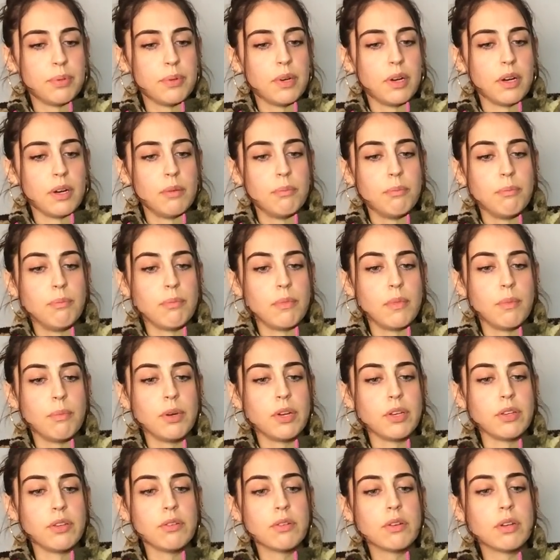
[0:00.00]
um,
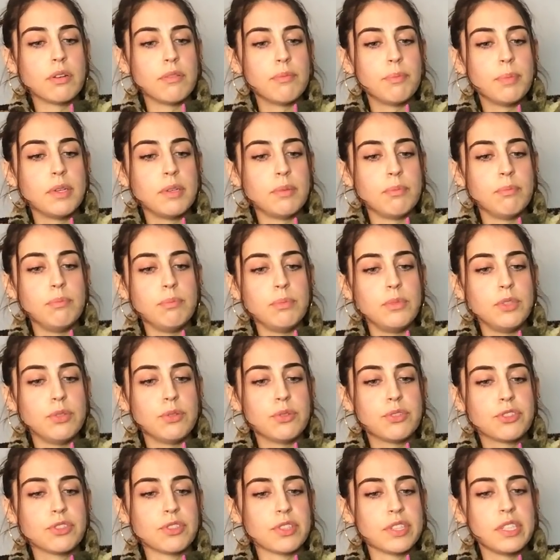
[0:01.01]
but you could have been
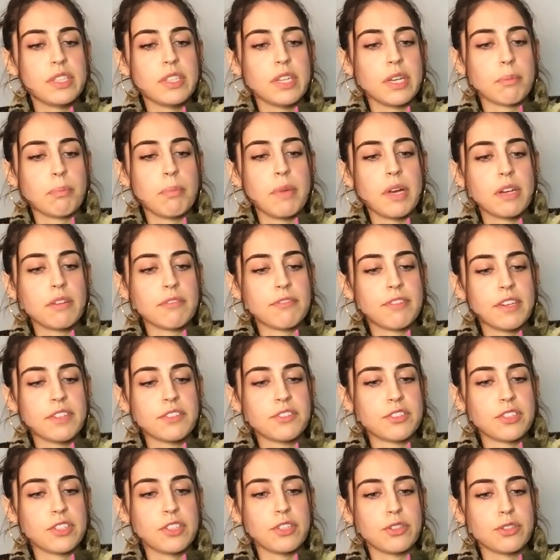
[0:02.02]
mutually like
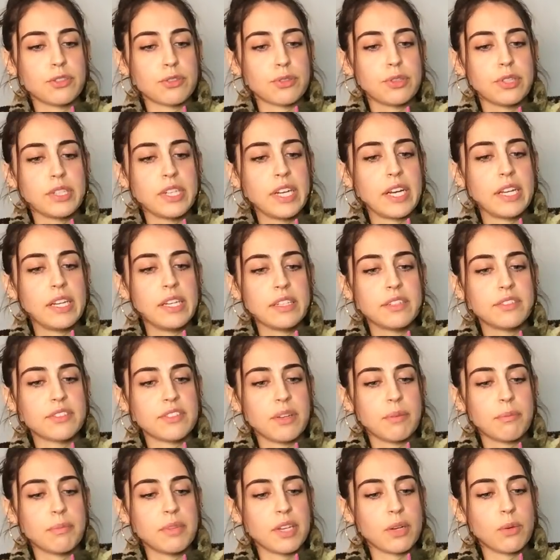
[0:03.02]
manifesting or creating
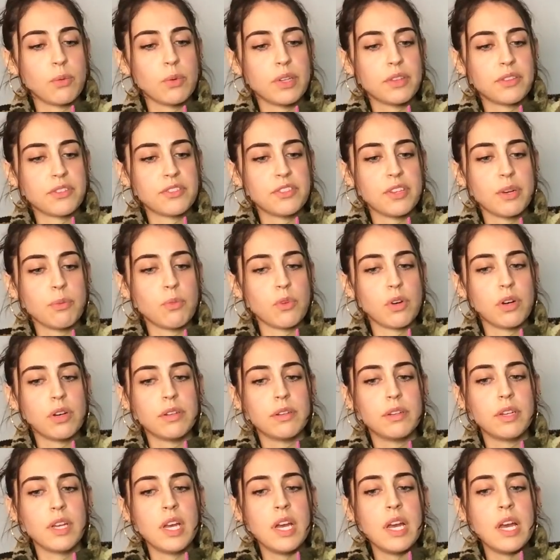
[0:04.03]
something with someone,